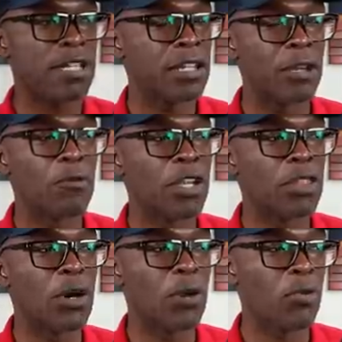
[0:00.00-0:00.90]
They didn't read
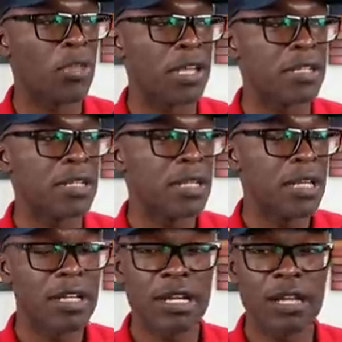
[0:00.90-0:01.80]
the whole thing.
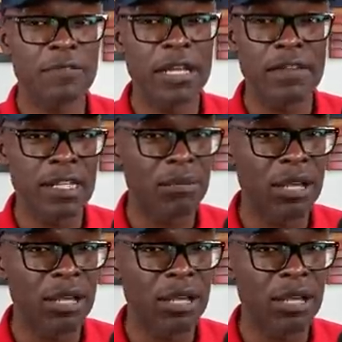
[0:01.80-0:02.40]
If they did,